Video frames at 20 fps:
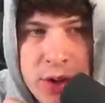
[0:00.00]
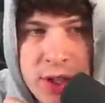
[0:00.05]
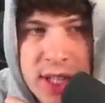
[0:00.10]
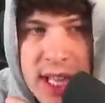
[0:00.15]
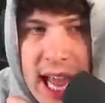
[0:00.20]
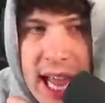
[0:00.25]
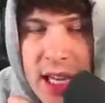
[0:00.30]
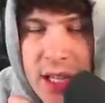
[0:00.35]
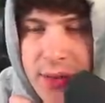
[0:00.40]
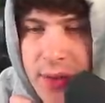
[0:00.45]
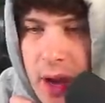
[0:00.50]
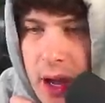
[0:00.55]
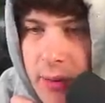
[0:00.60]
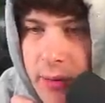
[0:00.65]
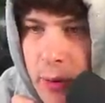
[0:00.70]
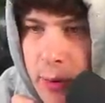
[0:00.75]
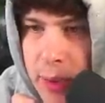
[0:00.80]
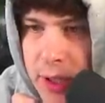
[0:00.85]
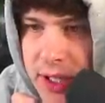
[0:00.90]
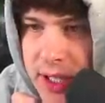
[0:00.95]
Most satisfying
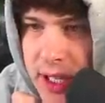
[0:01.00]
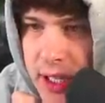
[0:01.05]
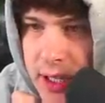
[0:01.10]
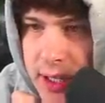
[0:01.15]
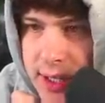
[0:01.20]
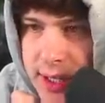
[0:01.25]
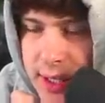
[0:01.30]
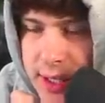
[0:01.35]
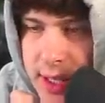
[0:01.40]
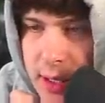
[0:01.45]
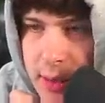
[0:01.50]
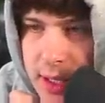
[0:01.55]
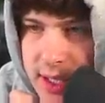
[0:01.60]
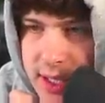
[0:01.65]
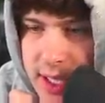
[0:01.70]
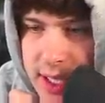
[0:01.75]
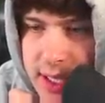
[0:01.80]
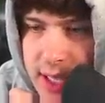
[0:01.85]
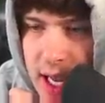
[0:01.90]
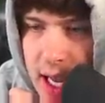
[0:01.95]
football skills. Let's see what
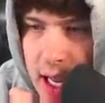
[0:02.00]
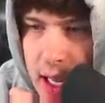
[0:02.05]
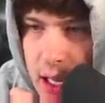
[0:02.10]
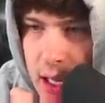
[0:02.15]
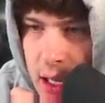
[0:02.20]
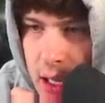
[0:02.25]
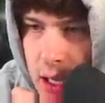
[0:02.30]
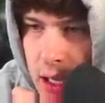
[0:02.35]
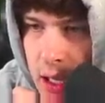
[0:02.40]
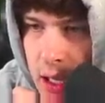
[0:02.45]
this guy's got.